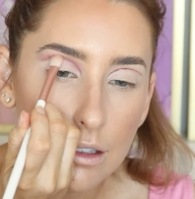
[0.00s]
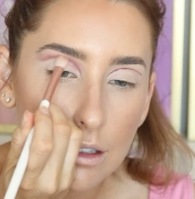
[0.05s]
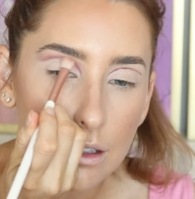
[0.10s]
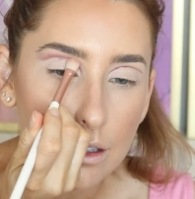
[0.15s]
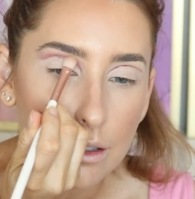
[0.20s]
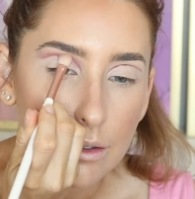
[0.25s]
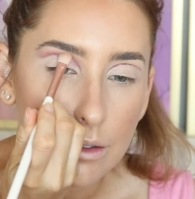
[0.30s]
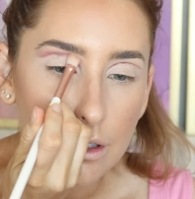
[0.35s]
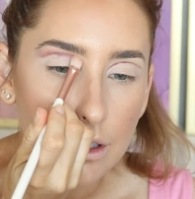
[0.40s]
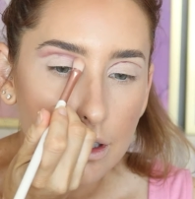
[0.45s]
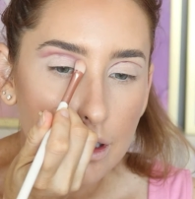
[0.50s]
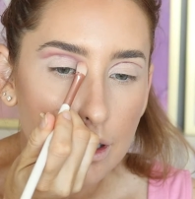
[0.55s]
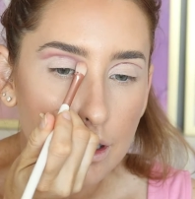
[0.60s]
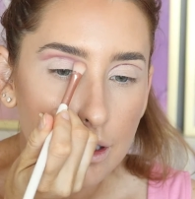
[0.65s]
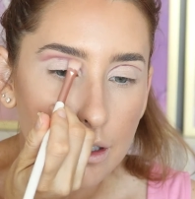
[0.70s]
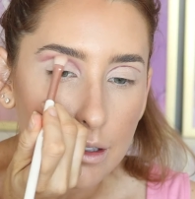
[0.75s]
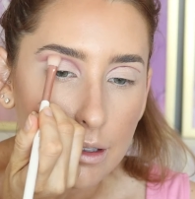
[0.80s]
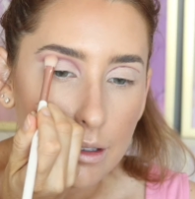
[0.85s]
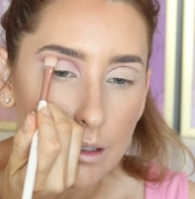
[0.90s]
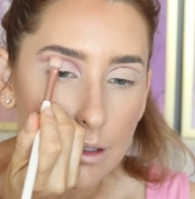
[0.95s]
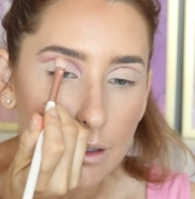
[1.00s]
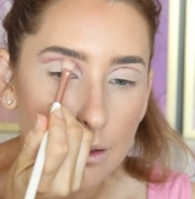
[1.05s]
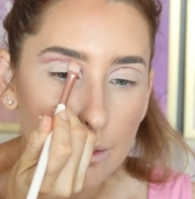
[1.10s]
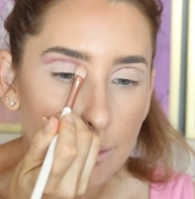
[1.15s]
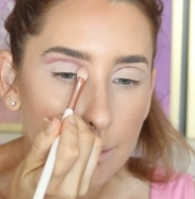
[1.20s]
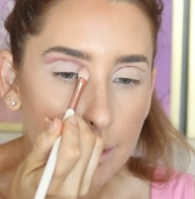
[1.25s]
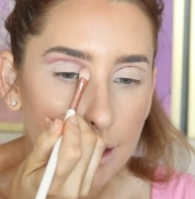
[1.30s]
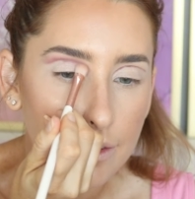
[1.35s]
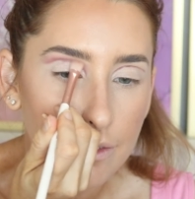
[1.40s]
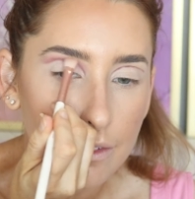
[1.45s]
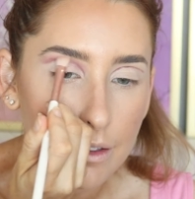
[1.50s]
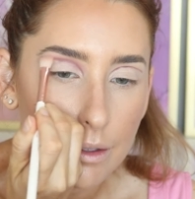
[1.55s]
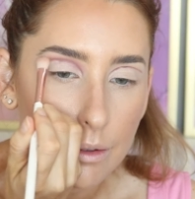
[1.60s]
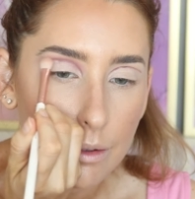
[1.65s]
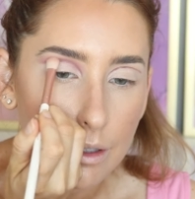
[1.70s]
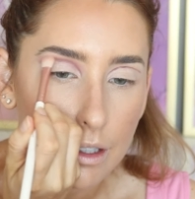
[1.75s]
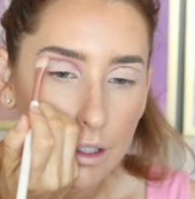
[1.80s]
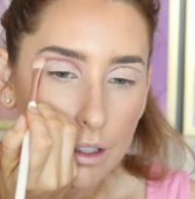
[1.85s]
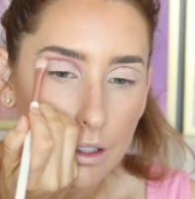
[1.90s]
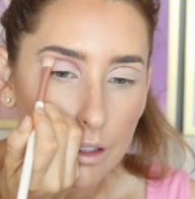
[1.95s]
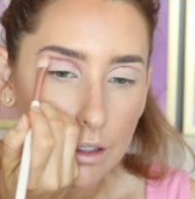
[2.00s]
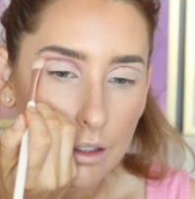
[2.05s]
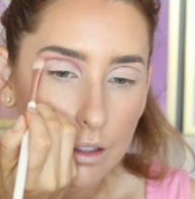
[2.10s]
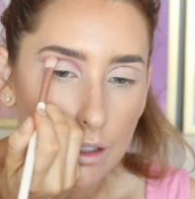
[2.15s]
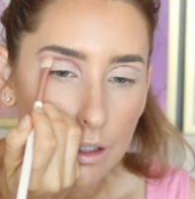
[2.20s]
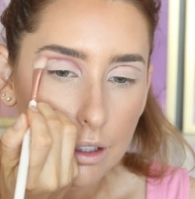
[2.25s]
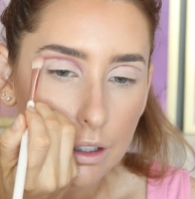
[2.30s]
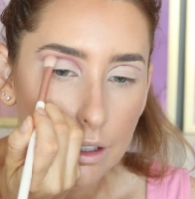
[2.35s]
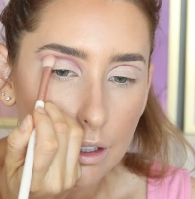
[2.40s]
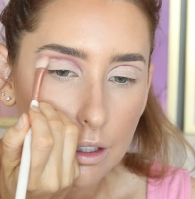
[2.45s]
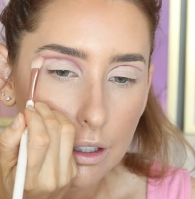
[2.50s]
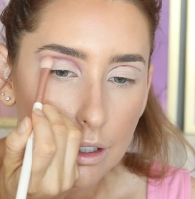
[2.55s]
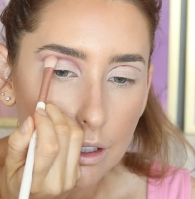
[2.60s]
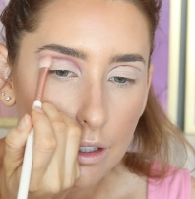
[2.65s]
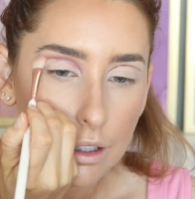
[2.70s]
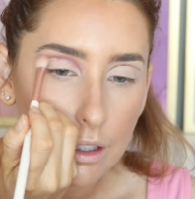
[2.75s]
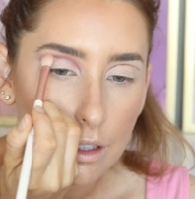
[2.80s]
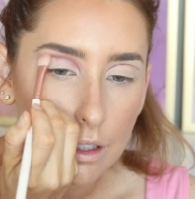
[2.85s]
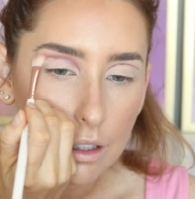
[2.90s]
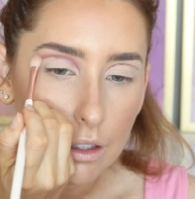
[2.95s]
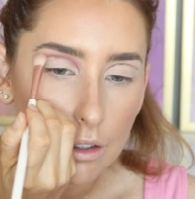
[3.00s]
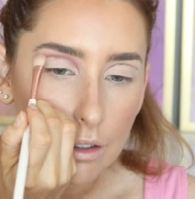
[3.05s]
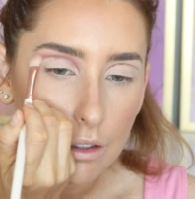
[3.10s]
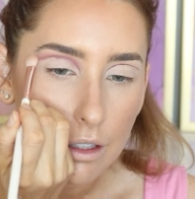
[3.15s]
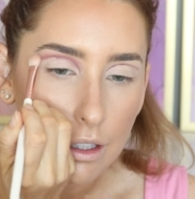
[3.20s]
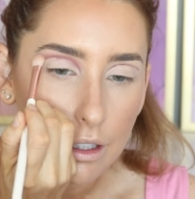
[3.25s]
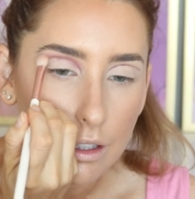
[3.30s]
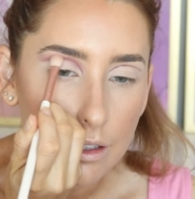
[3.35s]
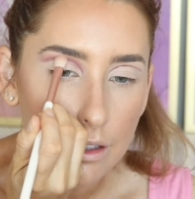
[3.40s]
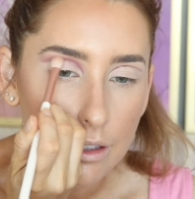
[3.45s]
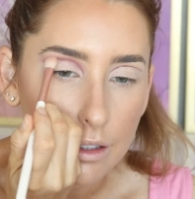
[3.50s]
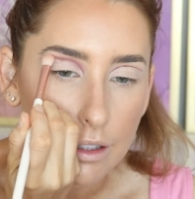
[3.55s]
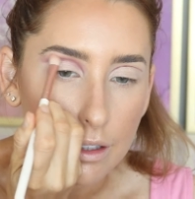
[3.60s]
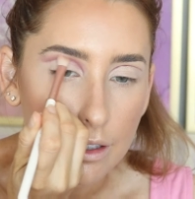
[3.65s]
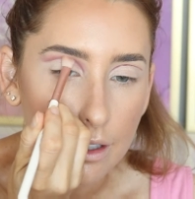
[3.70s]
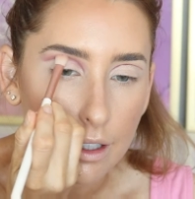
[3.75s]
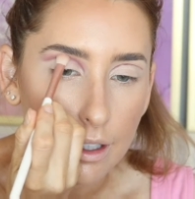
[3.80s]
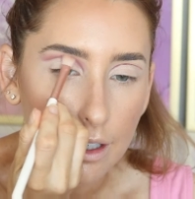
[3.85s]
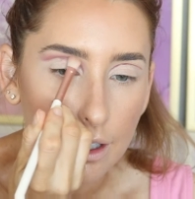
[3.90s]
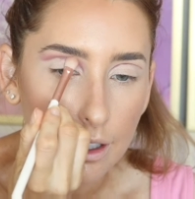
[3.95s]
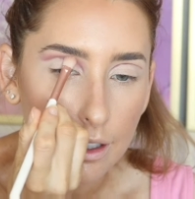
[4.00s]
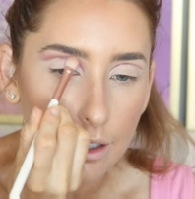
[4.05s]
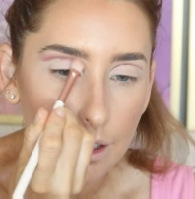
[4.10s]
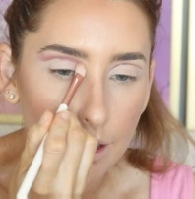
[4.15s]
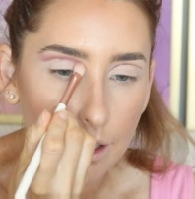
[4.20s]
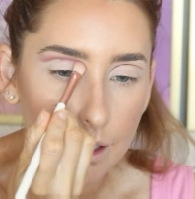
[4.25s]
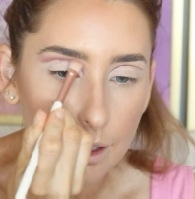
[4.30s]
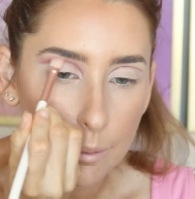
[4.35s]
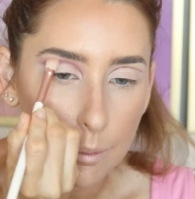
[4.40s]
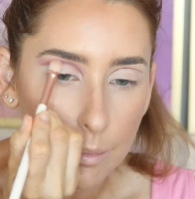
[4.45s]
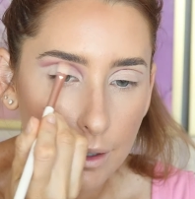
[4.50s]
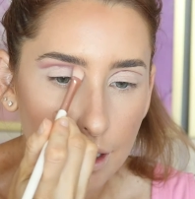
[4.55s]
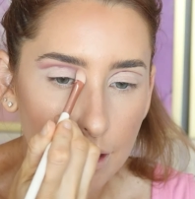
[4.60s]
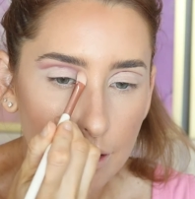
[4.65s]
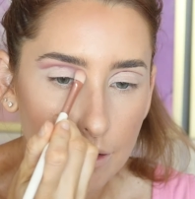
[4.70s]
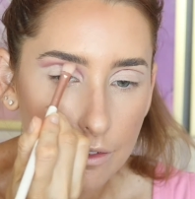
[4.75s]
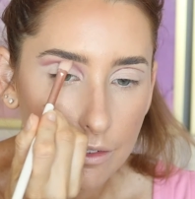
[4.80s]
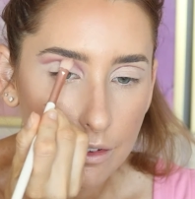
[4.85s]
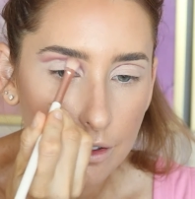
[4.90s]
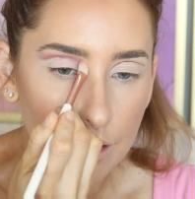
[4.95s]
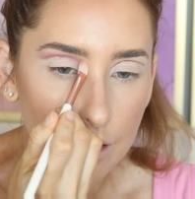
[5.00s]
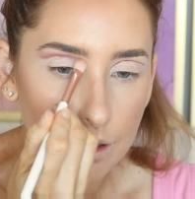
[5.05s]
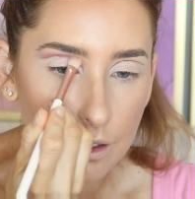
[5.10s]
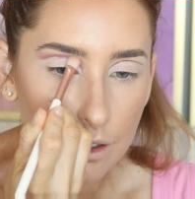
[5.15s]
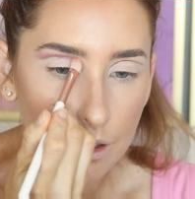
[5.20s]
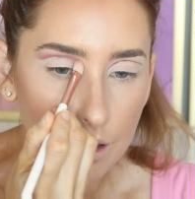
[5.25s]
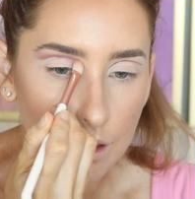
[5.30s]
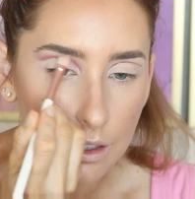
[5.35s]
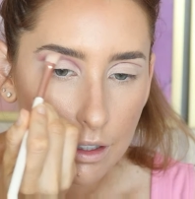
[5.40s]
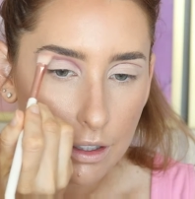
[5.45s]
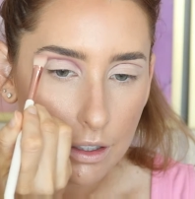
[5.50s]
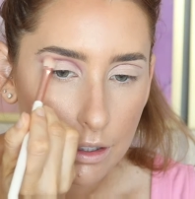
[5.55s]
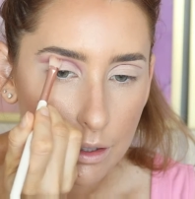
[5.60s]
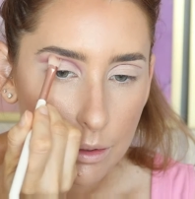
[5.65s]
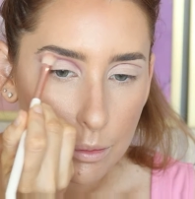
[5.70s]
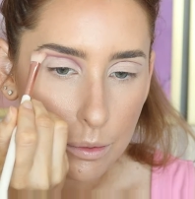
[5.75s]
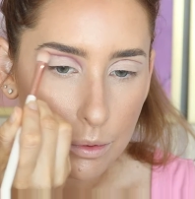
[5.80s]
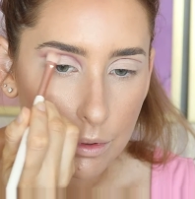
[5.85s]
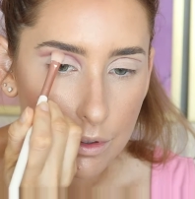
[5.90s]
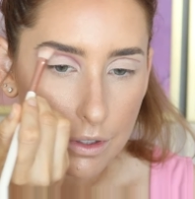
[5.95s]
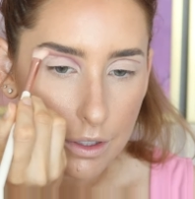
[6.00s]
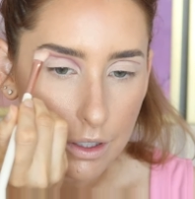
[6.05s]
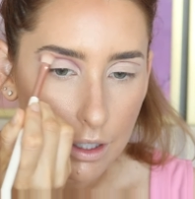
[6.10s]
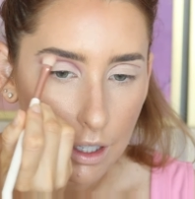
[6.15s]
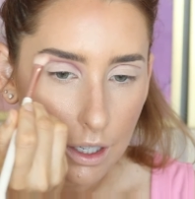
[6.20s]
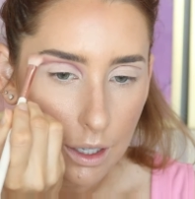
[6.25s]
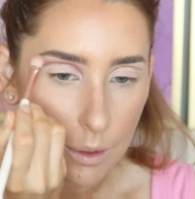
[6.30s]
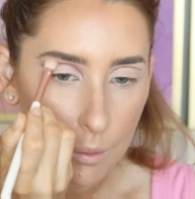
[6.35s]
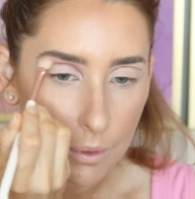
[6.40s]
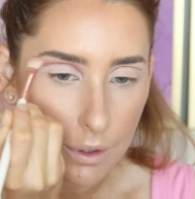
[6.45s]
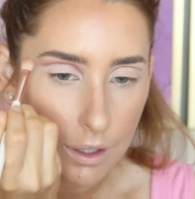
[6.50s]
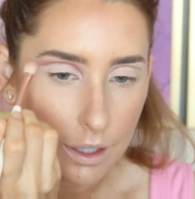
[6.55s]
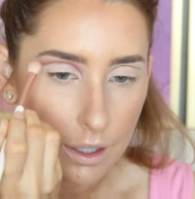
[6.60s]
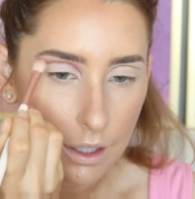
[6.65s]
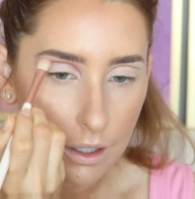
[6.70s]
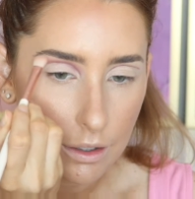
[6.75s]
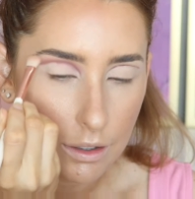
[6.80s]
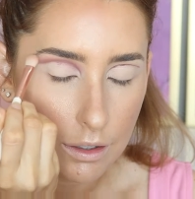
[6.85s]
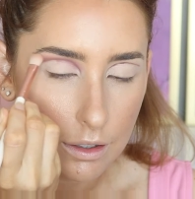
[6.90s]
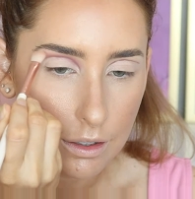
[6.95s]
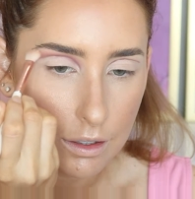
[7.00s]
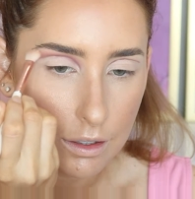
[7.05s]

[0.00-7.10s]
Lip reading: So we're just going to buff this one into the crease to start, and above towards the eyebrow